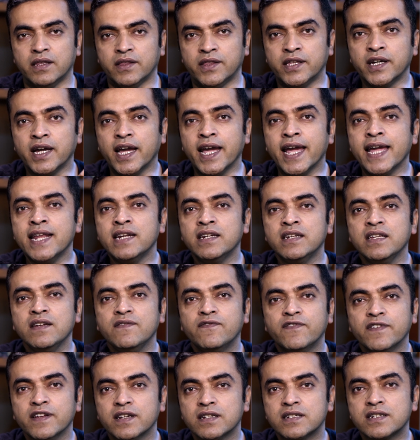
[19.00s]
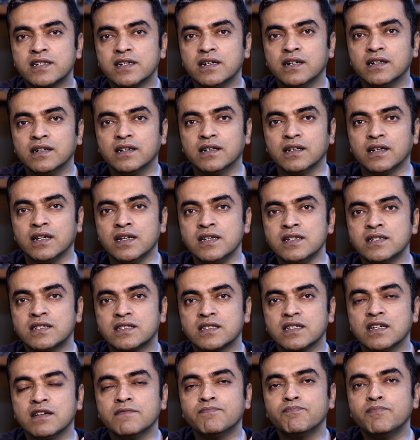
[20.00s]
The ND filter
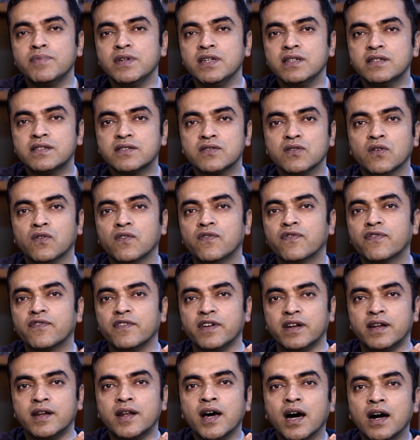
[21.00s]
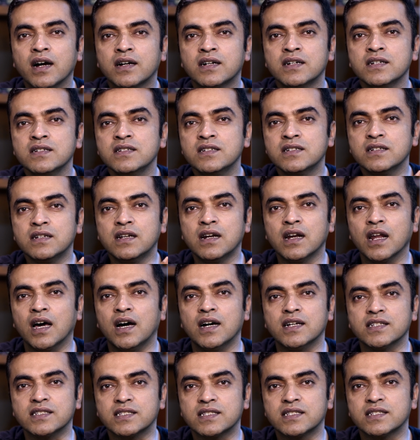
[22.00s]
is a piece of darkened
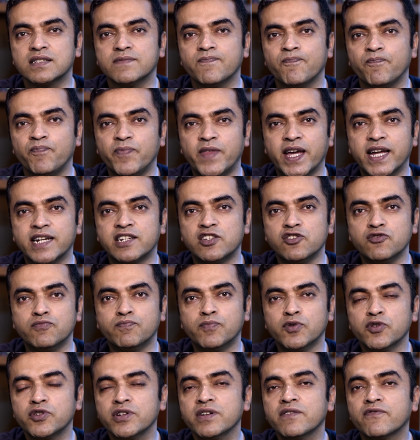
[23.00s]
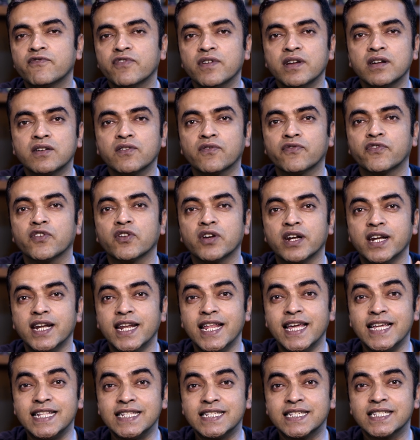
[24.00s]
glass that you put in front of your
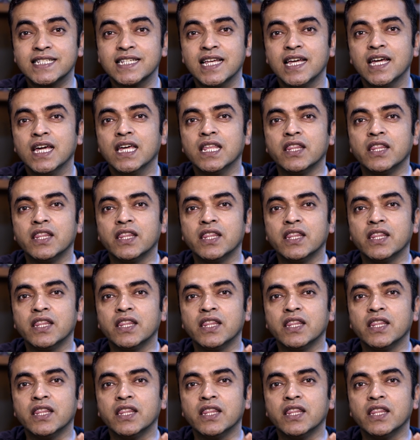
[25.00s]
lens,